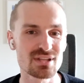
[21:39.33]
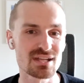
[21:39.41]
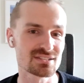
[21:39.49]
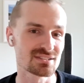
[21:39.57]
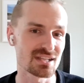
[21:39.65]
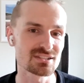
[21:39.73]

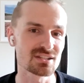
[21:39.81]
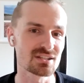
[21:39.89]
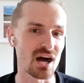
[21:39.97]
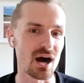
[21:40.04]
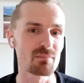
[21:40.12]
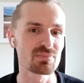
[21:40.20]
That that's a
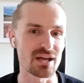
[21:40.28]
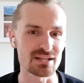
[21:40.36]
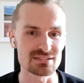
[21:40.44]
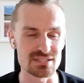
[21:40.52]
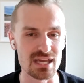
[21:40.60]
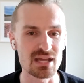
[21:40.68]

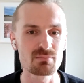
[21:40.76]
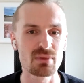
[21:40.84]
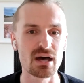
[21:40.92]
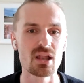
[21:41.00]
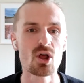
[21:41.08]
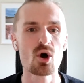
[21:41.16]
complex thing,
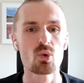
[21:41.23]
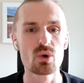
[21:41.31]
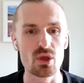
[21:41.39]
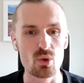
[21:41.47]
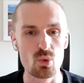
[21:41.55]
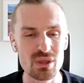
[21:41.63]
but
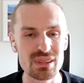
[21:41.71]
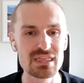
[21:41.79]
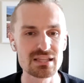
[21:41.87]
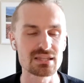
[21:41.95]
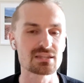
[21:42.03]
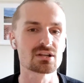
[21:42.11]
we we
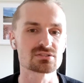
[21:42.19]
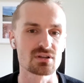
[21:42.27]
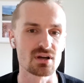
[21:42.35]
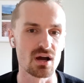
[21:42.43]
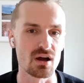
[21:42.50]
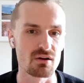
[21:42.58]
think that there's
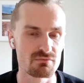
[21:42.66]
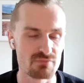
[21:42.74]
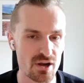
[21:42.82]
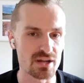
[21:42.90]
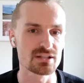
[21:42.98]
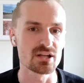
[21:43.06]
a, a
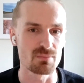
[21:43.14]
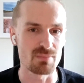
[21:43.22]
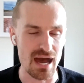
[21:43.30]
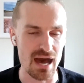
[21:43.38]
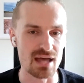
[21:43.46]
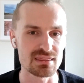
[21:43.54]
very clear
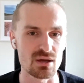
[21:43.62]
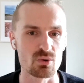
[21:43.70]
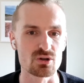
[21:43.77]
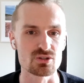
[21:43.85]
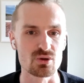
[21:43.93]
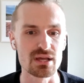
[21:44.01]
path that
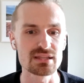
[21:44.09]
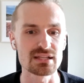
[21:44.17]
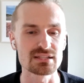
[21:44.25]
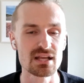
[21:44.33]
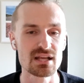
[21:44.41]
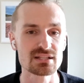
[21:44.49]
we're doing
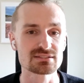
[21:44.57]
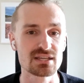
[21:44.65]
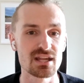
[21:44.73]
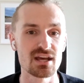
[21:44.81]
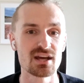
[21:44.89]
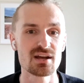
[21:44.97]
that's
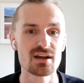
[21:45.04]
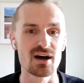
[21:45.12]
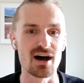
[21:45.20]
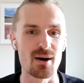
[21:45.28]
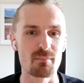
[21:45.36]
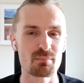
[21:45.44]
going
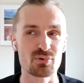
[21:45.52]
to uh,